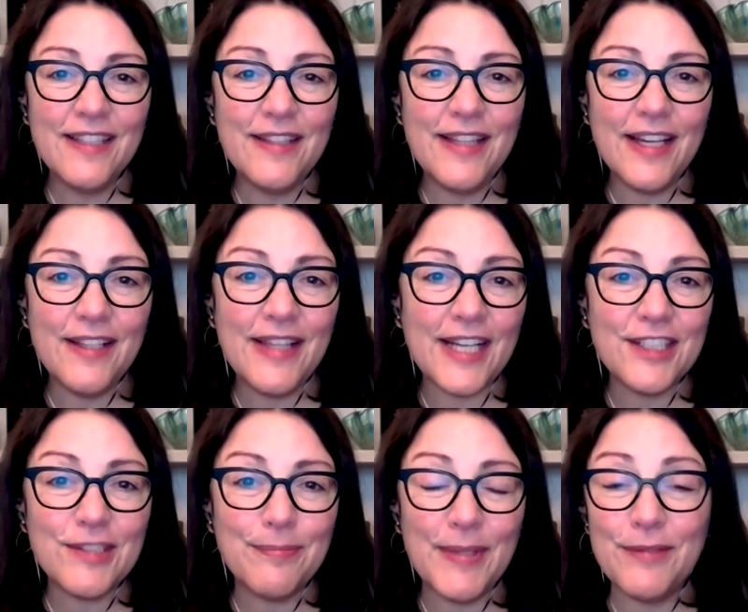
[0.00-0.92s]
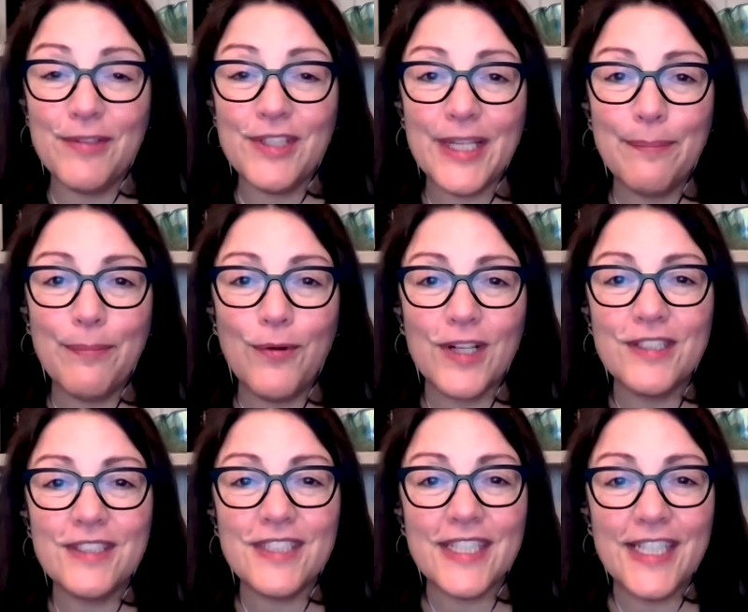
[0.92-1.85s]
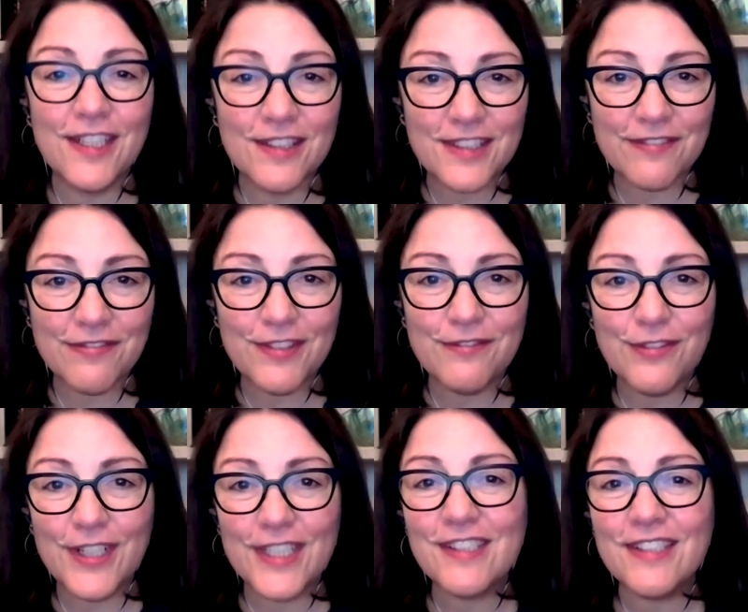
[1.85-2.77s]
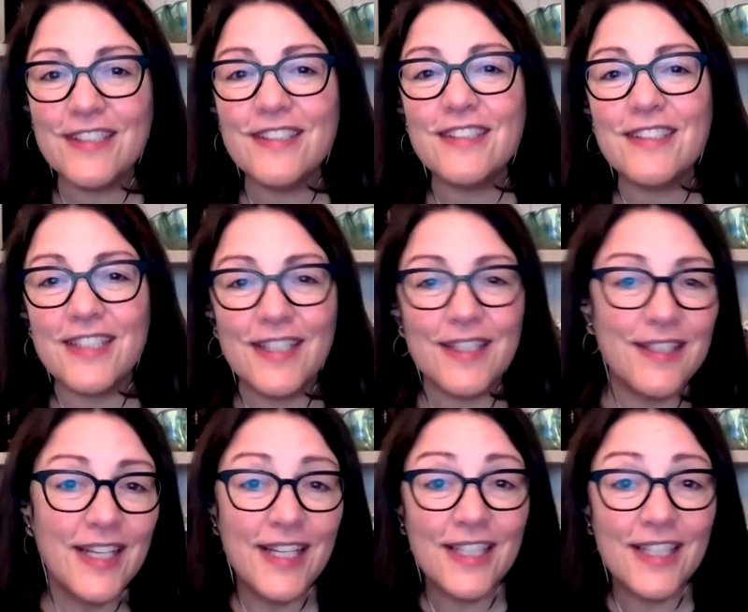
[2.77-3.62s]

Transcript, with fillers: th- that's been really important to hear different voices to